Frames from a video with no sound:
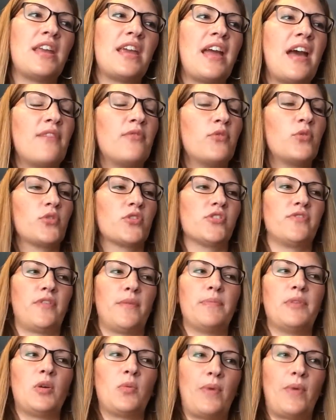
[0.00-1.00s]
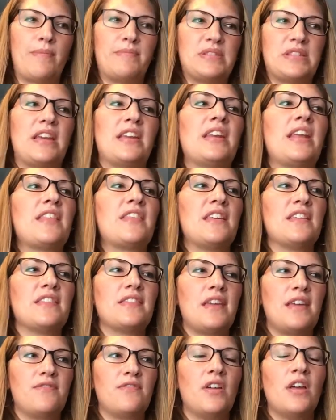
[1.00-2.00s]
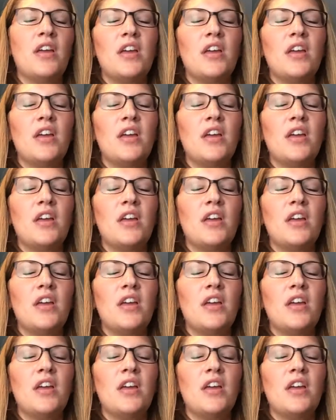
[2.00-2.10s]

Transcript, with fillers: I have ordered from their website and I think they